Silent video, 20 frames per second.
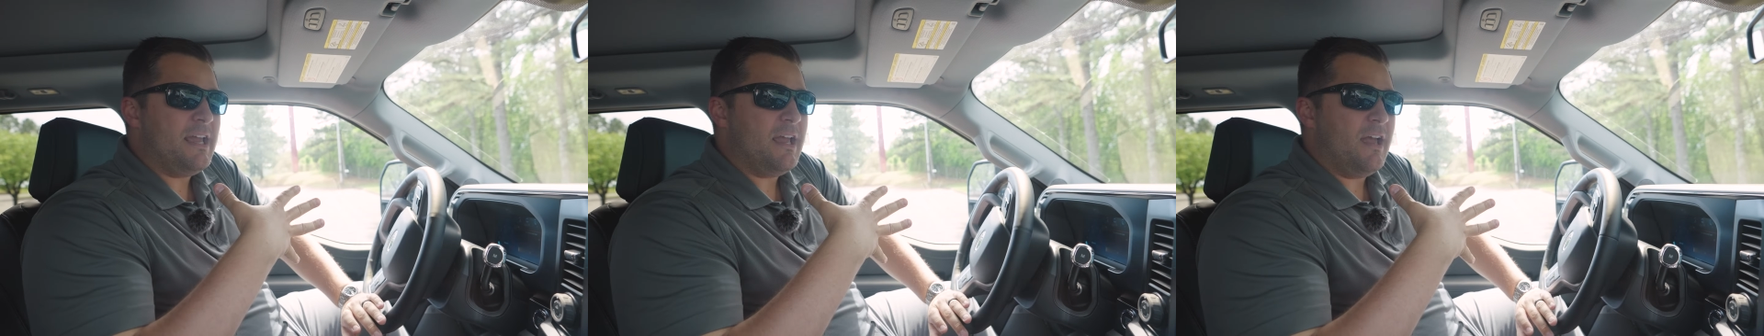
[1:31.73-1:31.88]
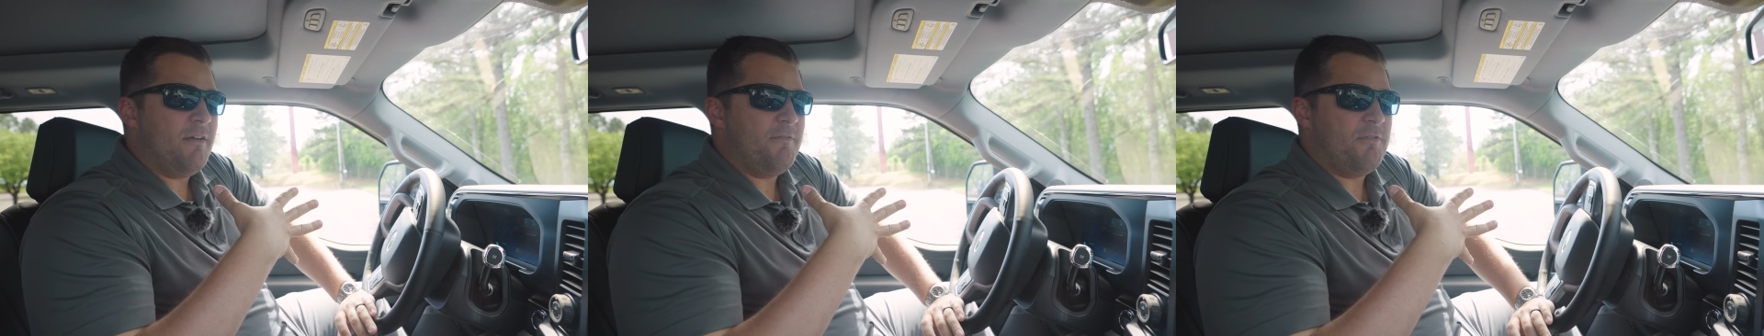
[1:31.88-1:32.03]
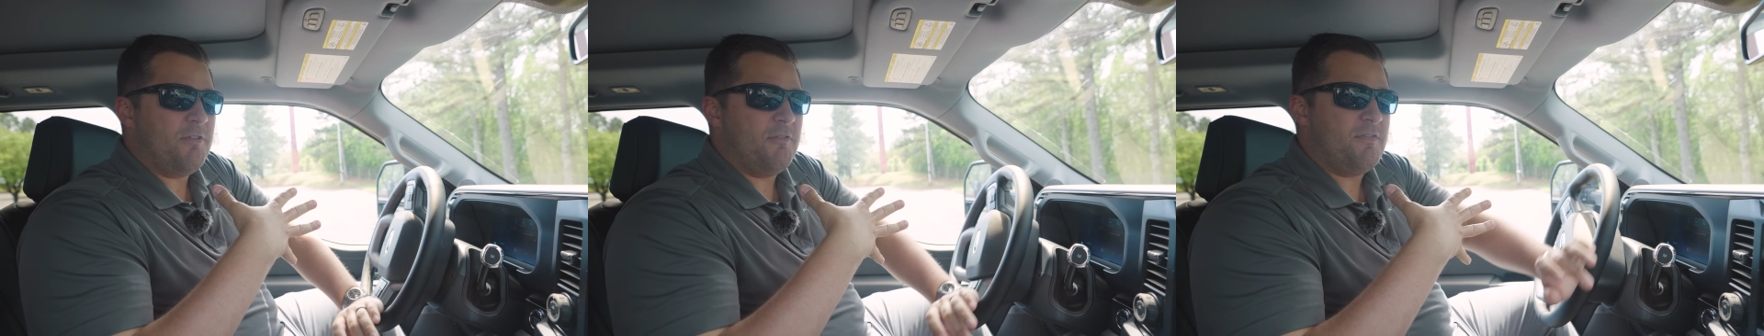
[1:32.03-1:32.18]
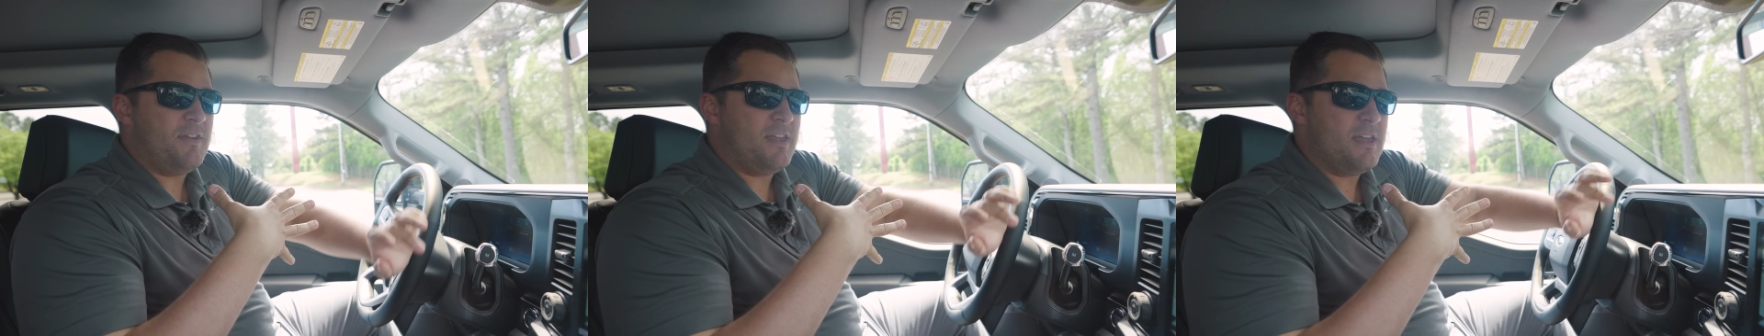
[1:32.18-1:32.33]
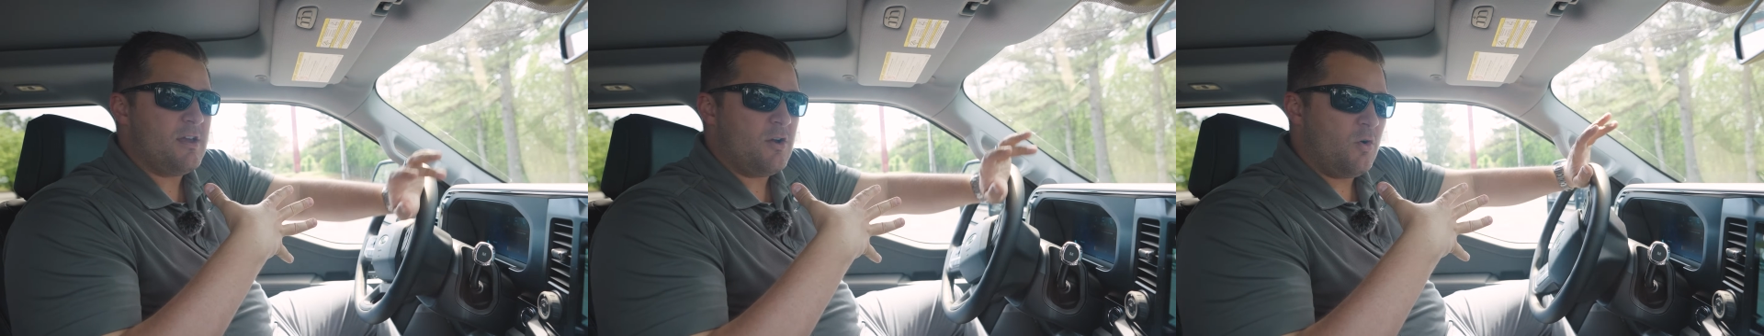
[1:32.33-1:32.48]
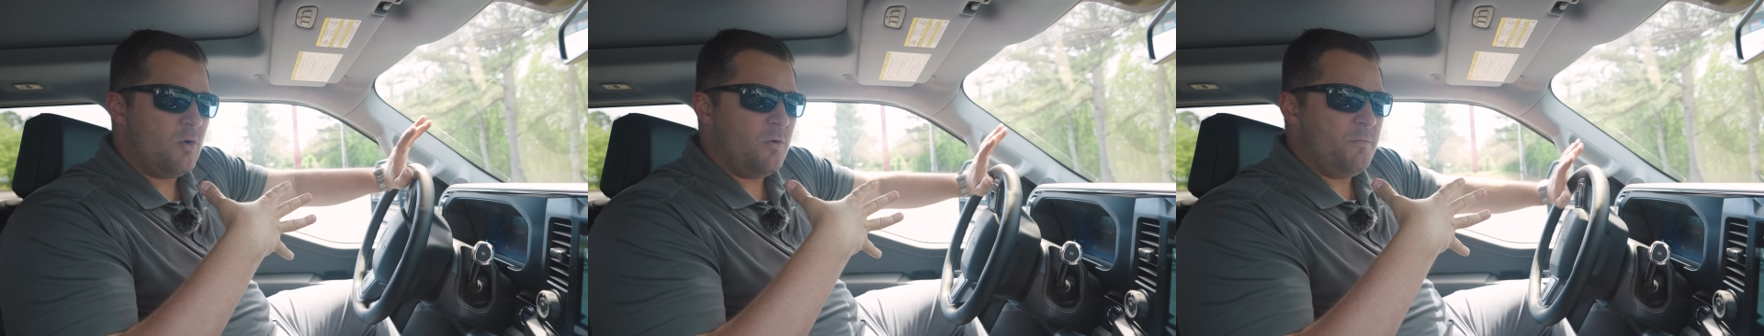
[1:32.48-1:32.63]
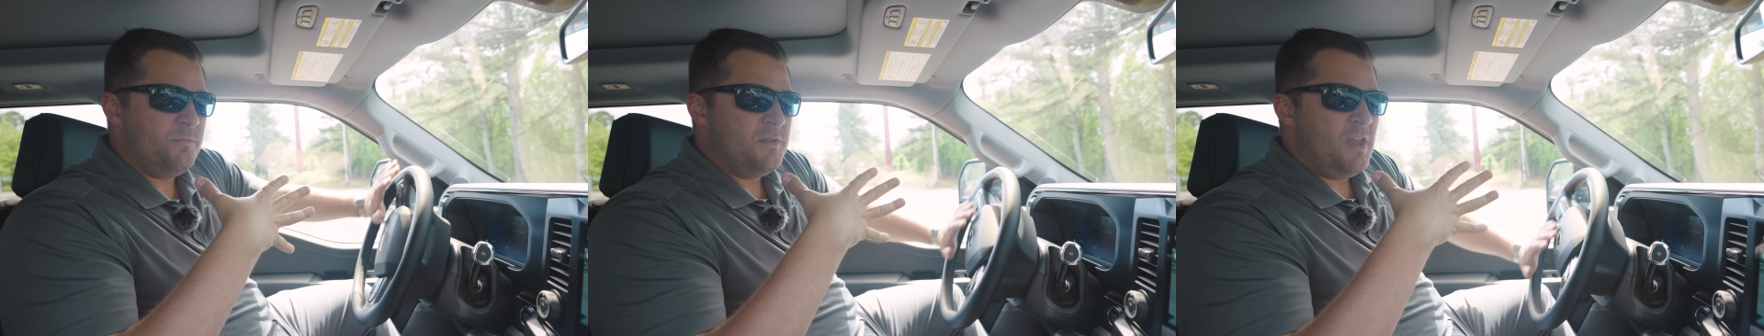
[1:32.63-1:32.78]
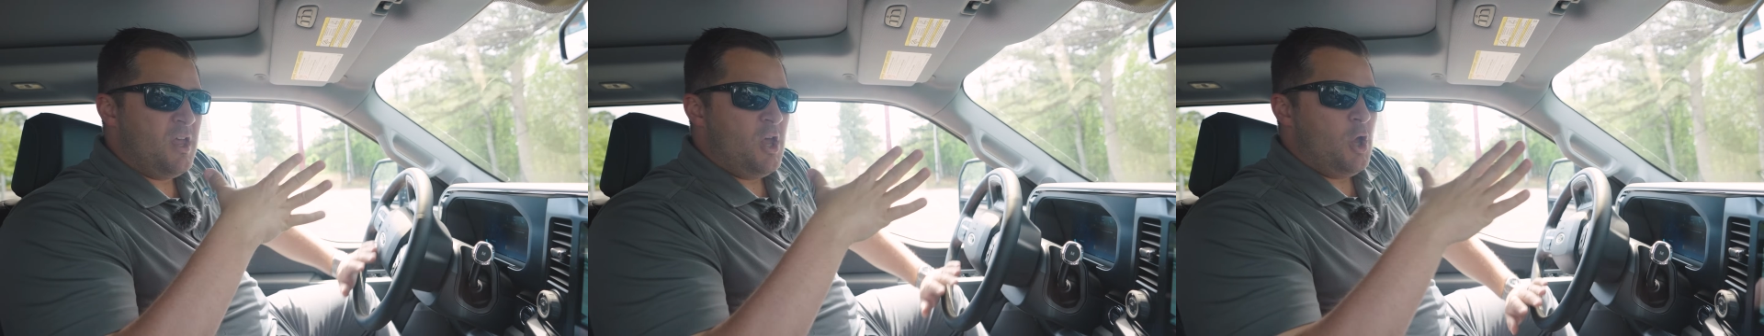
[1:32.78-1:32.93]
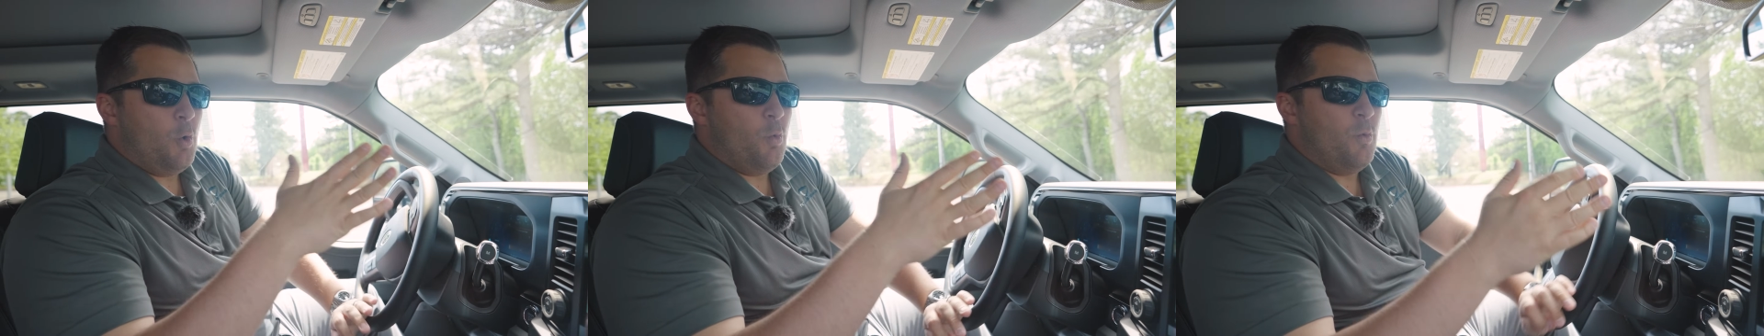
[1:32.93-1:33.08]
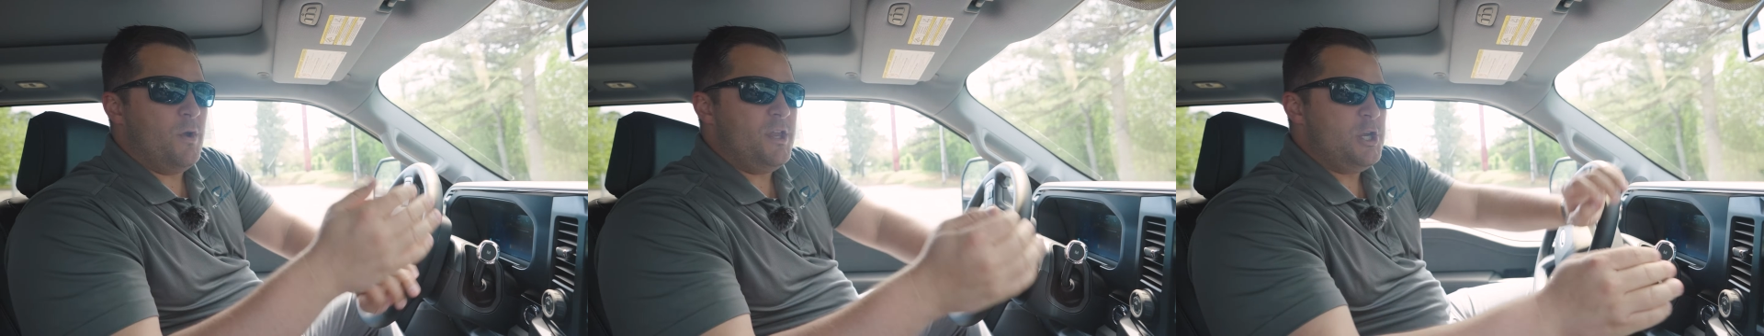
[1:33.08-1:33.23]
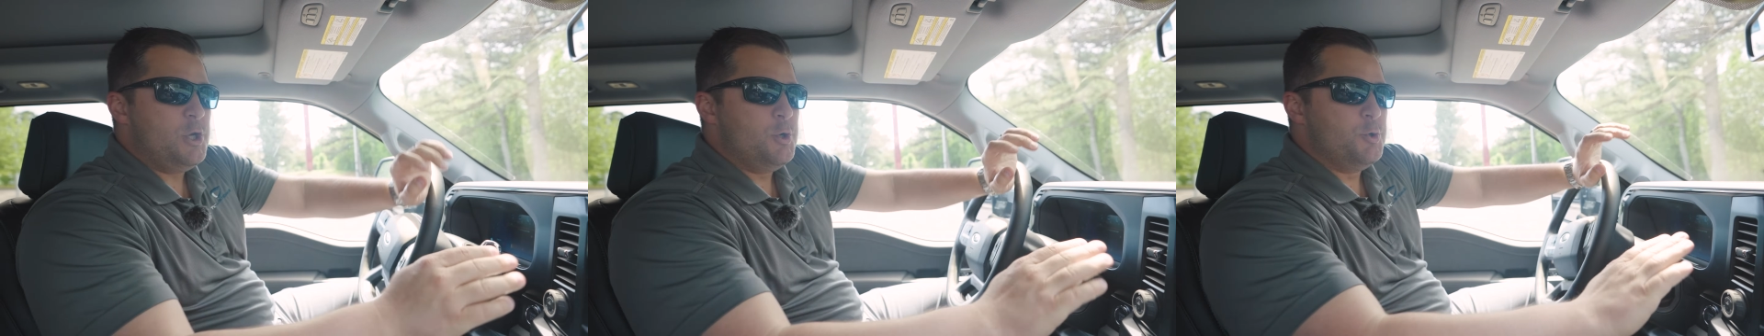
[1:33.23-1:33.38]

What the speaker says: of the vehicle, when you